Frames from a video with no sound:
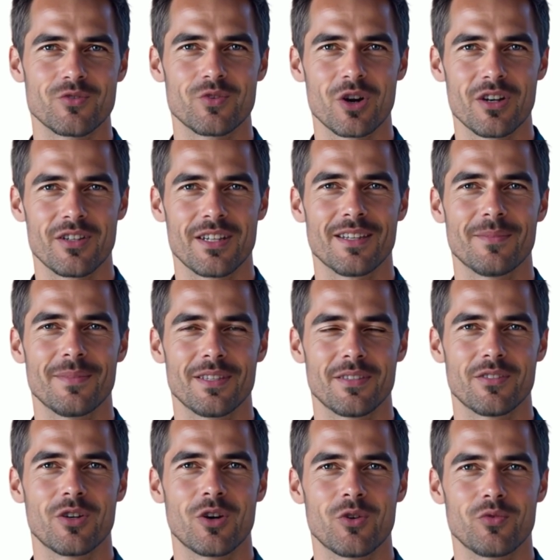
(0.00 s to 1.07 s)
John had
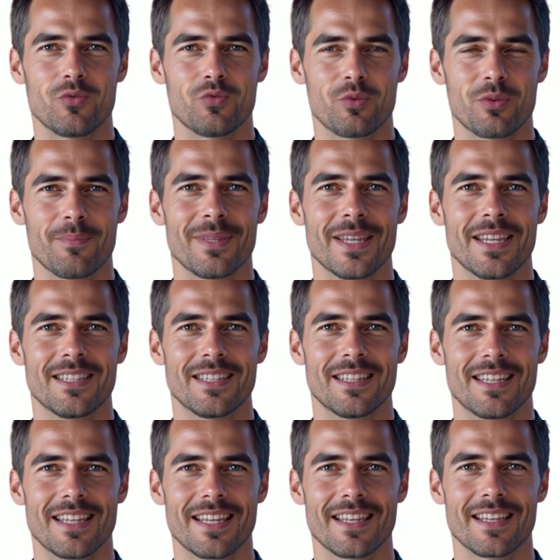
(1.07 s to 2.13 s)
been told
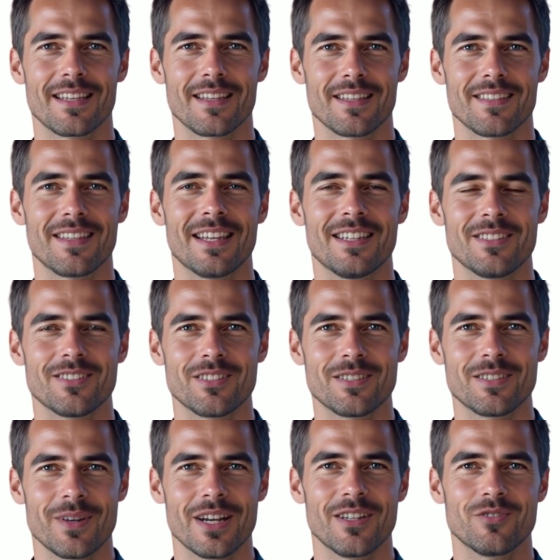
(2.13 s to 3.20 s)
repeatedly that his
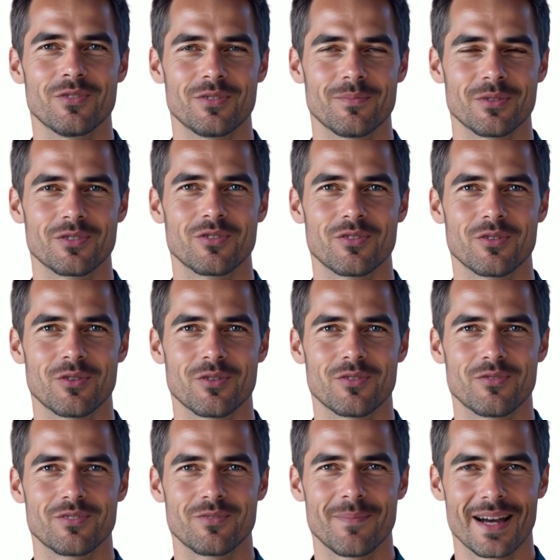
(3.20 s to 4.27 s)
depression was
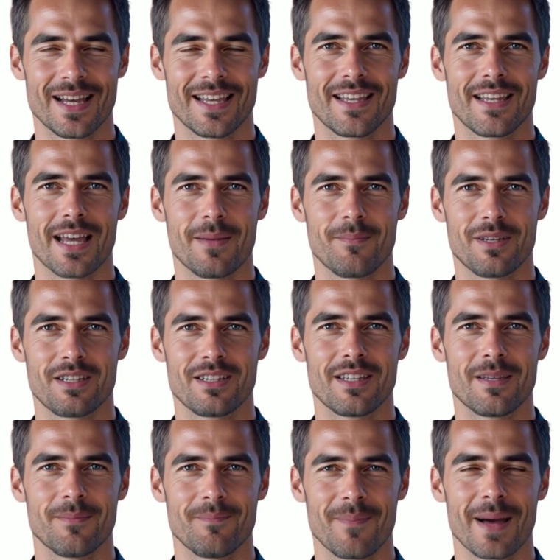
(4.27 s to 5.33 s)
caused by a
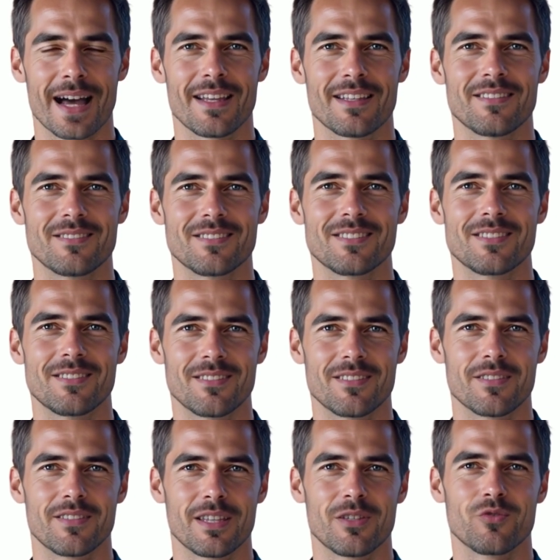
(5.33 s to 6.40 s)
chemical imbalance
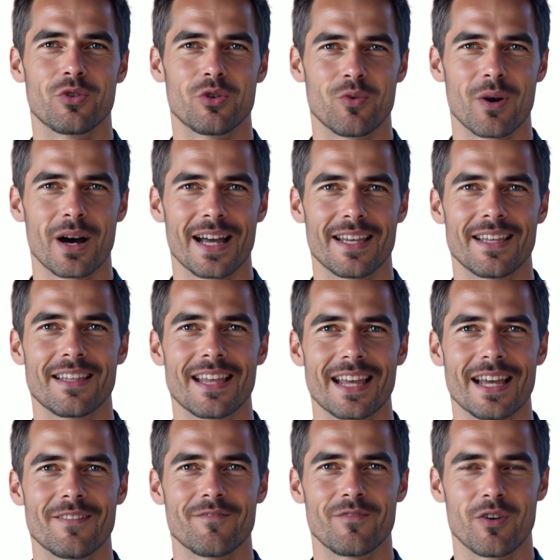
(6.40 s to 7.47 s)
that required
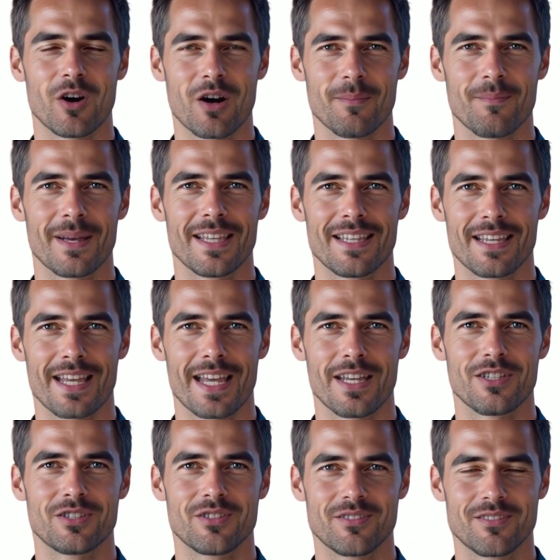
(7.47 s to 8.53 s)
lifelong
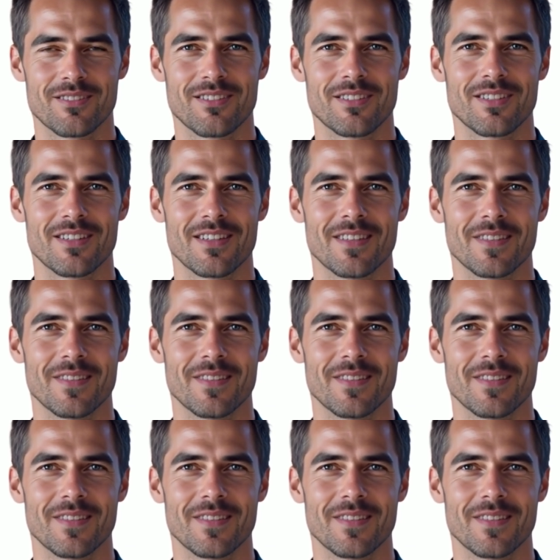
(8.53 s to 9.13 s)
medication.